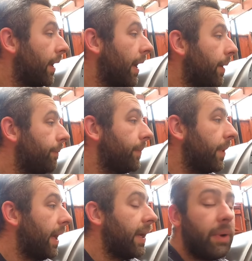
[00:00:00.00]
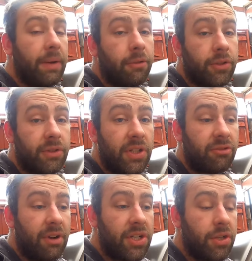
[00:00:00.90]
Um, and then we have frost
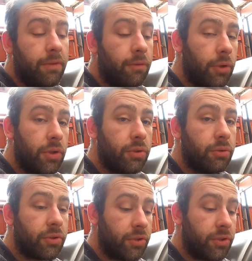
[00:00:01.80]
restoration for all your tools,